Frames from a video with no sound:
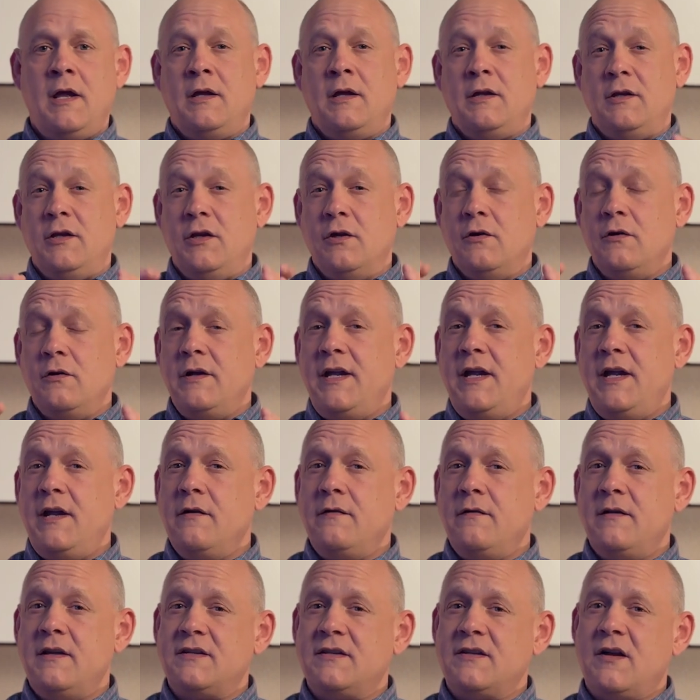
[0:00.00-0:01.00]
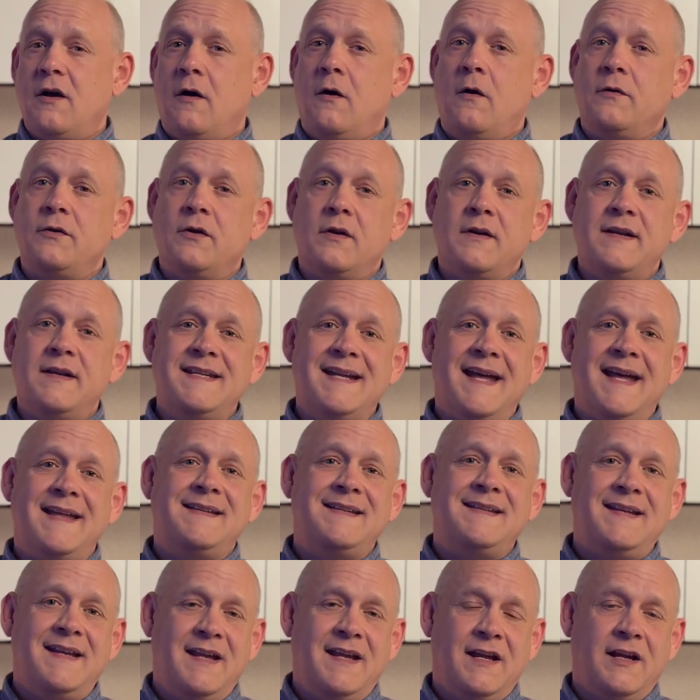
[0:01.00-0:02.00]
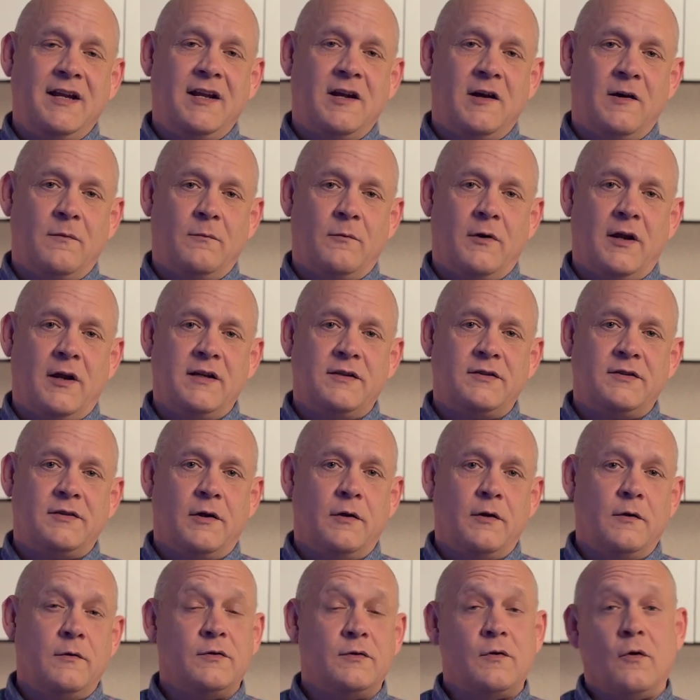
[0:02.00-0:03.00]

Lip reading: You'll hear this called your debt to income ratios,